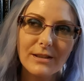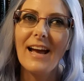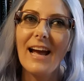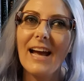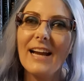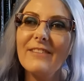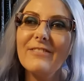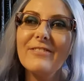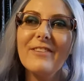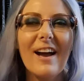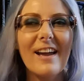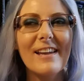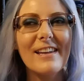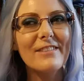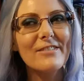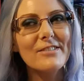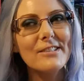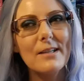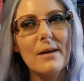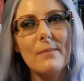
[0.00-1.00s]
And if I
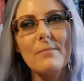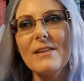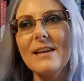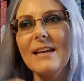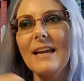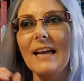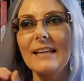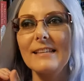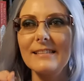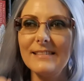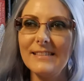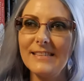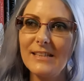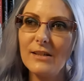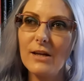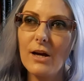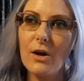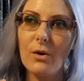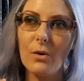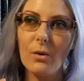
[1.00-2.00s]
give something
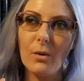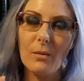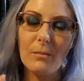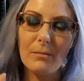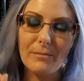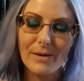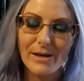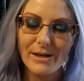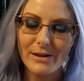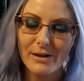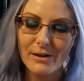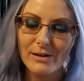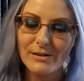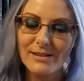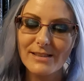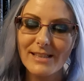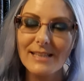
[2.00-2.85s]
zero beakers,